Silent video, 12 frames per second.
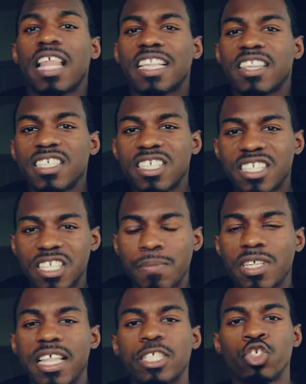like this is
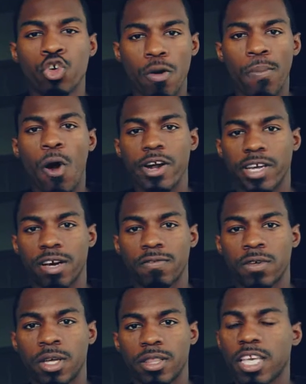something that you're a part of.
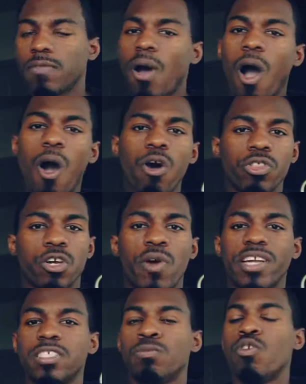Think of all the
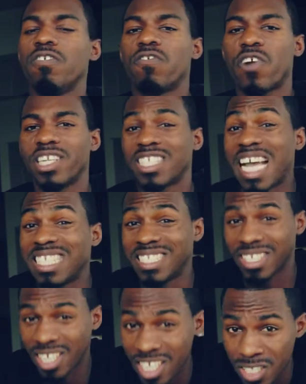greatest movie franchises
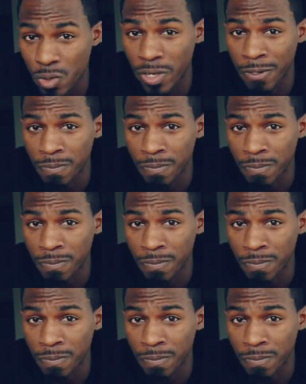in history.